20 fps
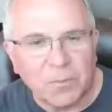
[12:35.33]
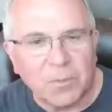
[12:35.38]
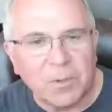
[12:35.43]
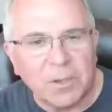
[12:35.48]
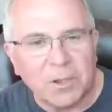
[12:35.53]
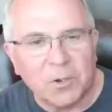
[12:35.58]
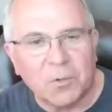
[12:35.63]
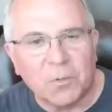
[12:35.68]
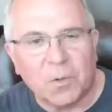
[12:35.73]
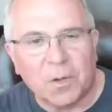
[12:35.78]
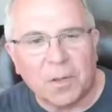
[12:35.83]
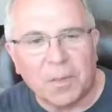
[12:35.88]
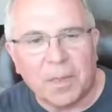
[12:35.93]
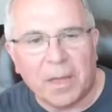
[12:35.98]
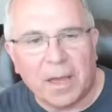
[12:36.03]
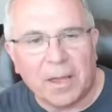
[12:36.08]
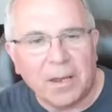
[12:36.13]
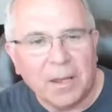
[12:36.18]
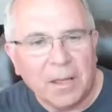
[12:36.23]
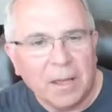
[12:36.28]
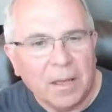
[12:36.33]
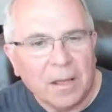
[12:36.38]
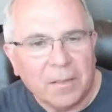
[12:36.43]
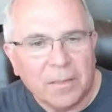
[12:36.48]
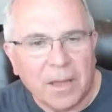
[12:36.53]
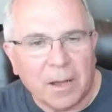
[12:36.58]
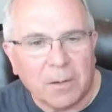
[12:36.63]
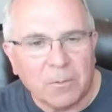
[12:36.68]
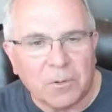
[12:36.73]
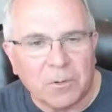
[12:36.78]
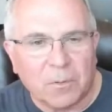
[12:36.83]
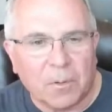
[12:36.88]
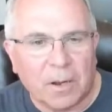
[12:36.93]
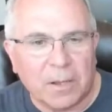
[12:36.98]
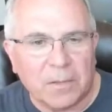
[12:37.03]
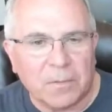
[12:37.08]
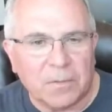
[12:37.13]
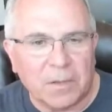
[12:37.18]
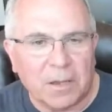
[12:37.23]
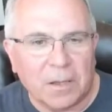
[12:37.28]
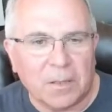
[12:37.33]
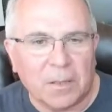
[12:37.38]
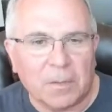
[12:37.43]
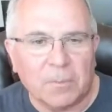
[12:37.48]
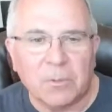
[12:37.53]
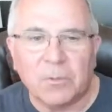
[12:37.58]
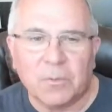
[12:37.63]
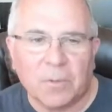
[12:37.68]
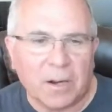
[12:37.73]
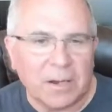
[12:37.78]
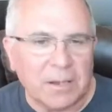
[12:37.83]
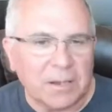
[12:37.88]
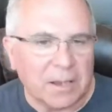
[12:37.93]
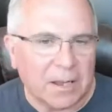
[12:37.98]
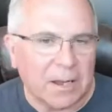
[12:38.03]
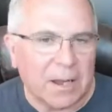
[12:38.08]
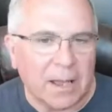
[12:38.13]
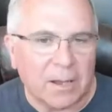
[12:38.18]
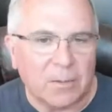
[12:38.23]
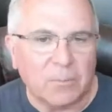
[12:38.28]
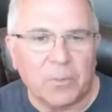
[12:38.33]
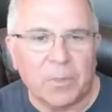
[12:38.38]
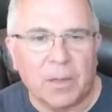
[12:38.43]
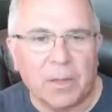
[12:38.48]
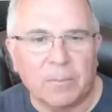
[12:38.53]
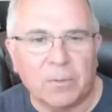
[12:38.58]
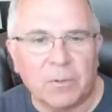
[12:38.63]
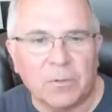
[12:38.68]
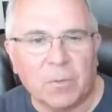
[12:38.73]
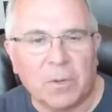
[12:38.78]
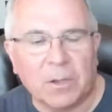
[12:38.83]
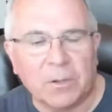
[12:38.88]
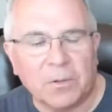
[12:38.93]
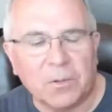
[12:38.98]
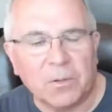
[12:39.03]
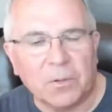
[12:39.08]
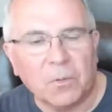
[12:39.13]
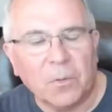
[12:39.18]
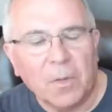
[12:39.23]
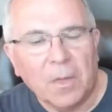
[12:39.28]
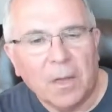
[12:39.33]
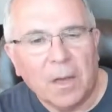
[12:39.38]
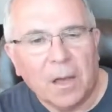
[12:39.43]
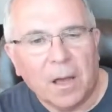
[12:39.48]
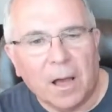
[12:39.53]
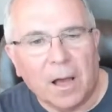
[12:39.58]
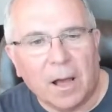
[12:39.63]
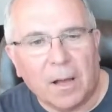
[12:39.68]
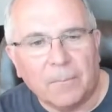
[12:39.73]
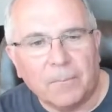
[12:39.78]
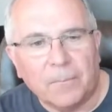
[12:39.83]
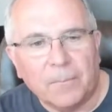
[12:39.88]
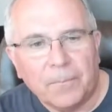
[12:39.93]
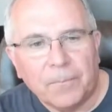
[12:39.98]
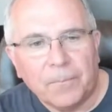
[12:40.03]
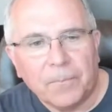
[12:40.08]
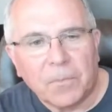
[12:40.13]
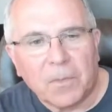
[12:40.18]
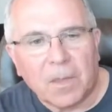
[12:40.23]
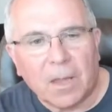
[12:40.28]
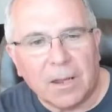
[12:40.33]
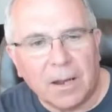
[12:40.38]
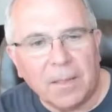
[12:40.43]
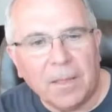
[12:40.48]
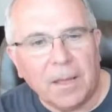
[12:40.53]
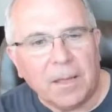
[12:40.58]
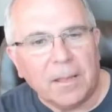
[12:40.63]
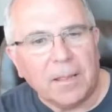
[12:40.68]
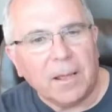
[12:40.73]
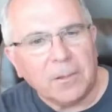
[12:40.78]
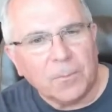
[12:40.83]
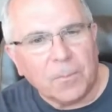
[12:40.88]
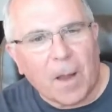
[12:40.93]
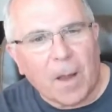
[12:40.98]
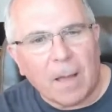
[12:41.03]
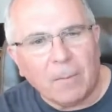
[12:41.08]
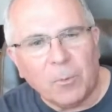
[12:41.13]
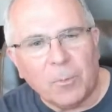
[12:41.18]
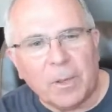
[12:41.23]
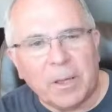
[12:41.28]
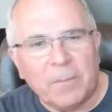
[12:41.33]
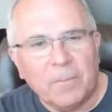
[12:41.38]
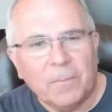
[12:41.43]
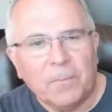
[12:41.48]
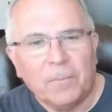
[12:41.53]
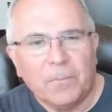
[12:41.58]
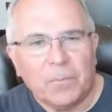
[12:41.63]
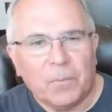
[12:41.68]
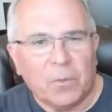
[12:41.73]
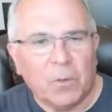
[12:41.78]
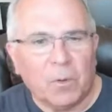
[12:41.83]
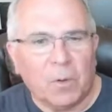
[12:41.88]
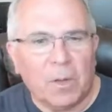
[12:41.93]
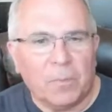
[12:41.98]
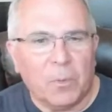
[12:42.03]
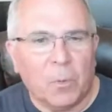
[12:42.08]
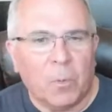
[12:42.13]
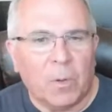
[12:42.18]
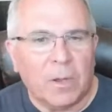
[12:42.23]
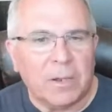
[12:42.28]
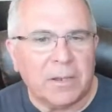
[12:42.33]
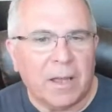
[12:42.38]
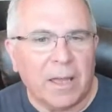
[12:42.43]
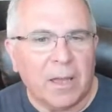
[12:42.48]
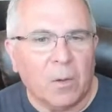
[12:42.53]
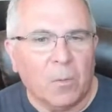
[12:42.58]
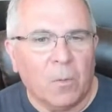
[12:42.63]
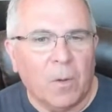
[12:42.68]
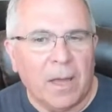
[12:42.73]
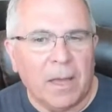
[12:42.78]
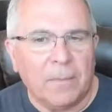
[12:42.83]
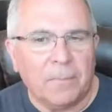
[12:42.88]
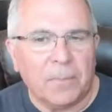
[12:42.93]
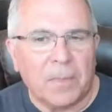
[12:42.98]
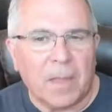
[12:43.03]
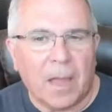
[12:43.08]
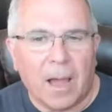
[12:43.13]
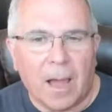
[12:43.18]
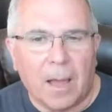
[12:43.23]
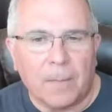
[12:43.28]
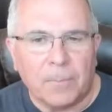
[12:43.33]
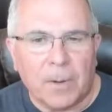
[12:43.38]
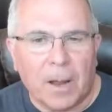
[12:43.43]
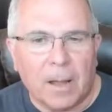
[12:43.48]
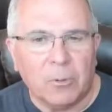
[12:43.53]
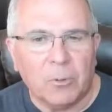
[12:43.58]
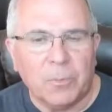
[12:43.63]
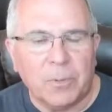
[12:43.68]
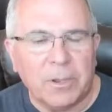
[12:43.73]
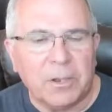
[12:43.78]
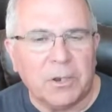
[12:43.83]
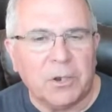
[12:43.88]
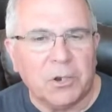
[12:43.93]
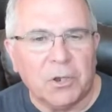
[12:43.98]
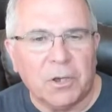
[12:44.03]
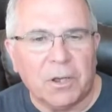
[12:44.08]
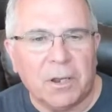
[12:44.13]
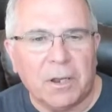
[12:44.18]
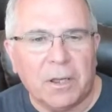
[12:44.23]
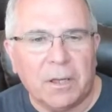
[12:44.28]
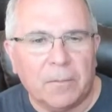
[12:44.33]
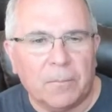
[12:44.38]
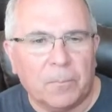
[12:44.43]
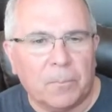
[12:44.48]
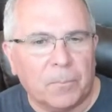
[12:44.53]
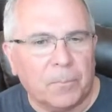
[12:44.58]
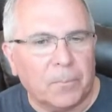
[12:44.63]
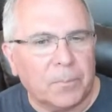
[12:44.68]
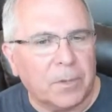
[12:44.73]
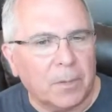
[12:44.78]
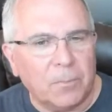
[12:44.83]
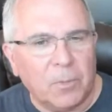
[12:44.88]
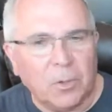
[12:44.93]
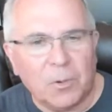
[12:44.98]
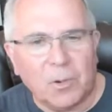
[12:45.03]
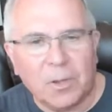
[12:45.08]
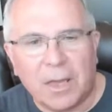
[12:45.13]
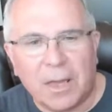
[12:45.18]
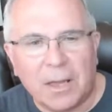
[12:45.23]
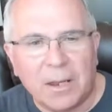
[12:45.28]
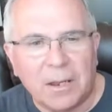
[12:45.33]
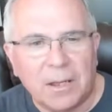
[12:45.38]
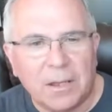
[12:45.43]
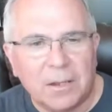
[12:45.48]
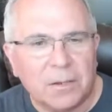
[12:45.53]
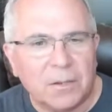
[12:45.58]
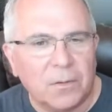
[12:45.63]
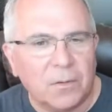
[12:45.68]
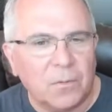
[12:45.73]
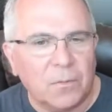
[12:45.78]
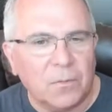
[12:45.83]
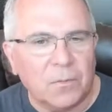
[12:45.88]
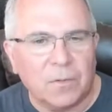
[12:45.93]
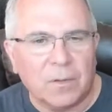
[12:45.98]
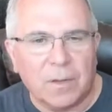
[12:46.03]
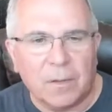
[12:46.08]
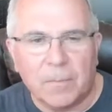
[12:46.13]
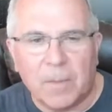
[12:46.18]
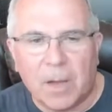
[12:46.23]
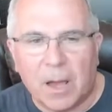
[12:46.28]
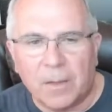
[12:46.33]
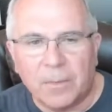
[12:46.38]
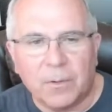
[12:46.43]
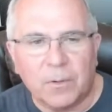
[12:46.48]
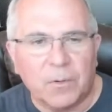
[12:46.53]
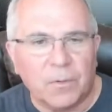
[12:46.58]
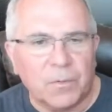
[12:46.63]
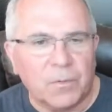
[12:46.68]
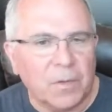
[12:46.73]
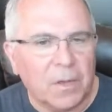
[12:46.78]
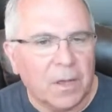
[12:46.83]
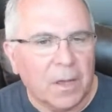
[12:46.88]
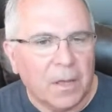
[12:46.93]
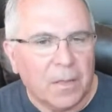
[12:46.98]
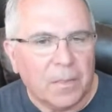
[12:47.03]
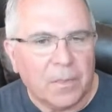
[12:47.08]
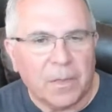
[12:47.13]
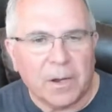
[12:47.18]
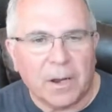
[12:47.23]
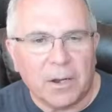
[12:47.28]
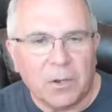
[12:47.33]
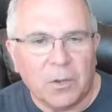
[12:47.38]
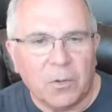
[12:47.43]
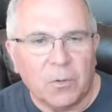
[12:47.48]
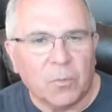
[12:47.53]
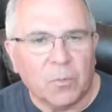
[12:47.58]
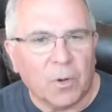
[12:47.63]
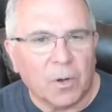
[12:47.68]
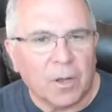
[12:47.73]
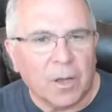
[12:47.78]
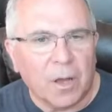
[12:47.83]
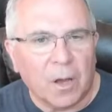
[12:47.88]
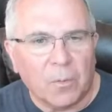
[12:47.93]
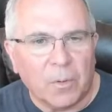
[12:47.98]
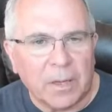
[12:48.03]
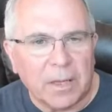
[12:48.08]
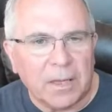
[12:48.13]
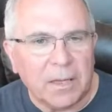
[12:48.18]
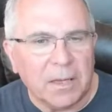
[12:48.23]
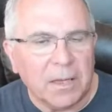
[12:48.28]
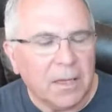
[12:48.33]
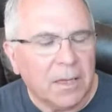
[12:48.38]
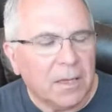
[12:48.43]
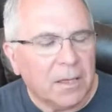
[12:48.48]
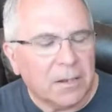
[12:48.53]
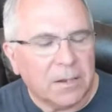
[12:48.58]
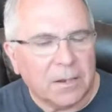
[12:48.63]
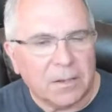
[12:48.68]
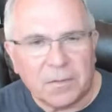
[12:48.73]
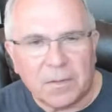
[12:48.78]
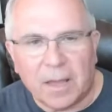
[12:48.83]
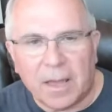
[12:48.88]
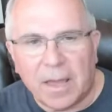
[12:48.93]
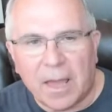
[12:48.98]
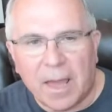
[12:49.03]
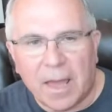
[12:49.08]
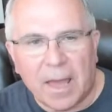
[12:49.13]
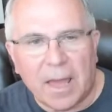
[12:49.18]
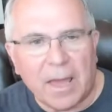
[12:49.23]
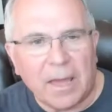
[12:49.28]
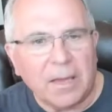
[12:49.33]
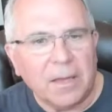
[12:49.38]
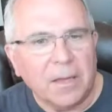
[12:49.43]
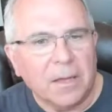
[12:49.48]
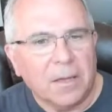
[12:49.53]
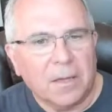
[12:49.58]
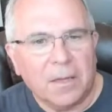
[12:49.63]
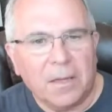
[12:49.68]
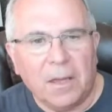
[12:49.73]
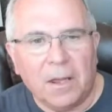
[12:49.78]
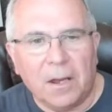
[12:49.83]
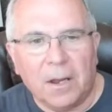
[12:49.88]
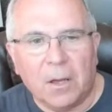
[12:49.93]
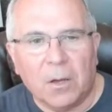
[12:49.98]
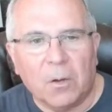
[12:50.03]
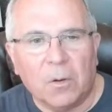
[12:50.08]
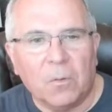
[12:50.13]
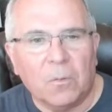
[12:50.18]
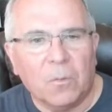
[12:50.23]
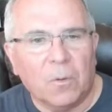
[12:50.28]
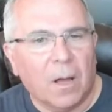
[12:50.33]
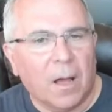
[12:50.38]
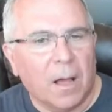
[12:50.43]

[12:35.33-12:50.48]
We enjoyed that. That was great seeing them. It was great to connect with them as well too. And I think that's probably the one takeaway. I probably should have communicated to some others that I knew were going to say, hey, you know,